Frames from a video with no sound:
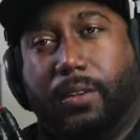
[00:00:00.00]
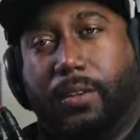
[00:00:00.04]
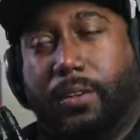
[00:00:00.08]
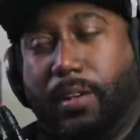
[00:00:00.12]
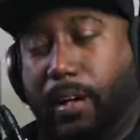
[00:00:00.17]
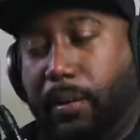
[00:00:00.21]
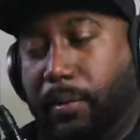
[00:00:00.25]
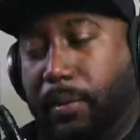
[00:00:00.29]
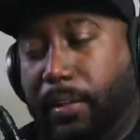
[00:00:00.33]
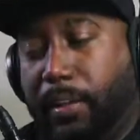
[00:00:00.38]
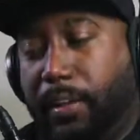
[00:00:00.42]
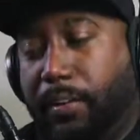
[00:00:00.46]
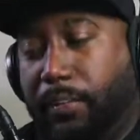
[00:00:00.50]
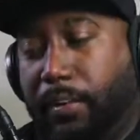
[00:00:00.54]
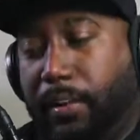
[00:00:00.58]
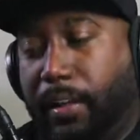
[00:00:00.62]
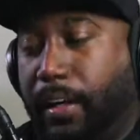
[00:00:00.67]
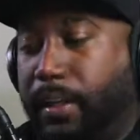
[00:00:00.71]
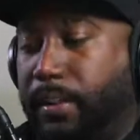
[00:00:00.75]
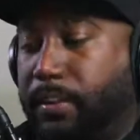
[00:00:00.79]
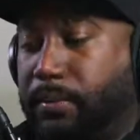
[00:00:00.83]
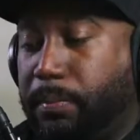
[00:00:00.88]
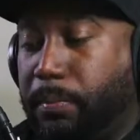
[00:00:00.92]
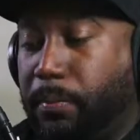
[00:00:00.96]
I want to give you
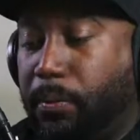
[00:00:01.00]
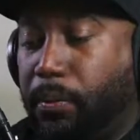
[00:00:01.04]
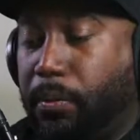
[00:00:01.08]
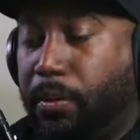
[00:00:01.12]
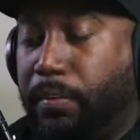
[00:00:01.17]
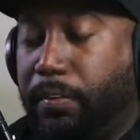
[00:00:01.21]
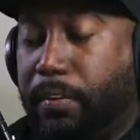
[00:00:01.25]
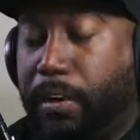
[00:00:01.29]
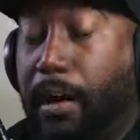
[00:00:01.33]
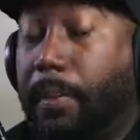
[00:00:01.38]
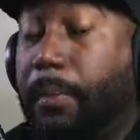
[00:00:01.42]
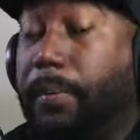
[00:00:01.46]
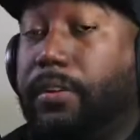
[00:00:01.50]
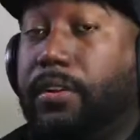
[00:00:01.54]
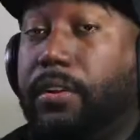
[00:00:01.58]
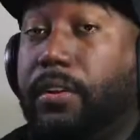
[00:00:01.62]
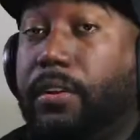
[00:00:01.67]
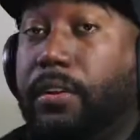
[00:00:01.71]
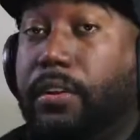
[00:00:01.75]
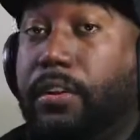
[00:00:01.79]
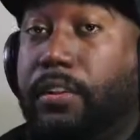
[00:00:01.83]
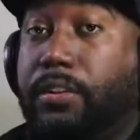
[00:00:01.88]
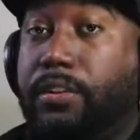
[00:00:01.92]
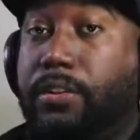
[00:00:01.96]
guys more of an
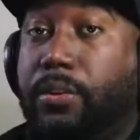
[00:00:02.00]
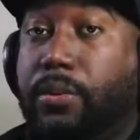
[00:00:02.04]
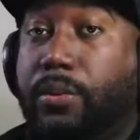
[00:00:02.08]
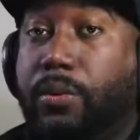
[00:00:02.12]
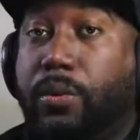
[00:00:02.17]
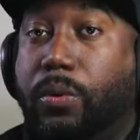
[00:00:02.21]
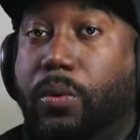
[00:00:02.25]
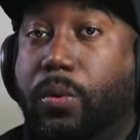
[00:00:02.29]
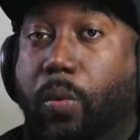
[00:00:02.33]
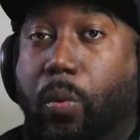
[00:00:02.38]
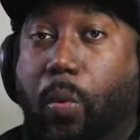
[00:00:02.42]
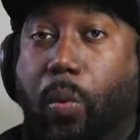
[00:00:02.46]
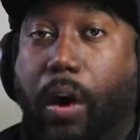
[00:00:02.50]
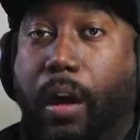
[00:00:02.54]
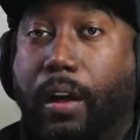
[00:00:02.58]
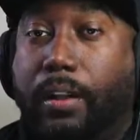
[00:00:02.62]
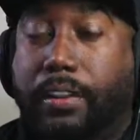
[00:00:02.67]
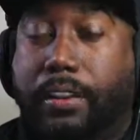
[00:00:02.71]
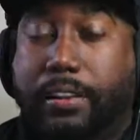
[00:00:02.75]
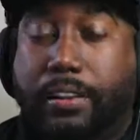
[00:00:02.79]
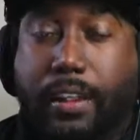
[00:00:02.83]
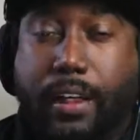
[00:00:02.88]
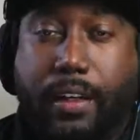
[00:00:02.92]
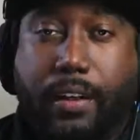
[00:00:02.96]
opportunity to watch
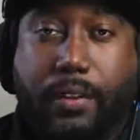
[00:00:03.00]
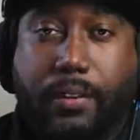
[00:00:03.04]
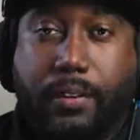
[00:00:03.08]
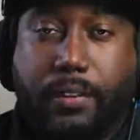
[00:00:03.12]
the channel.